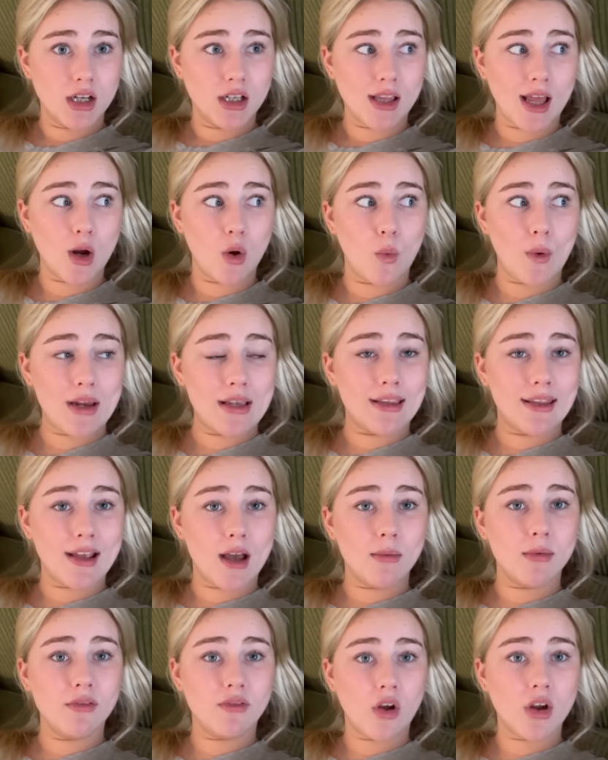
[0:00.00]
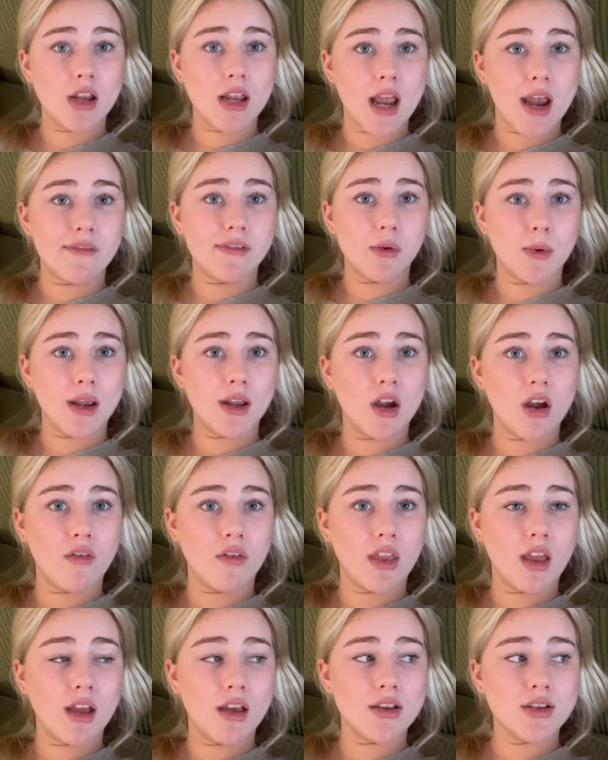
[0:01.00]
like weekly. I'll be vlogging every week over there.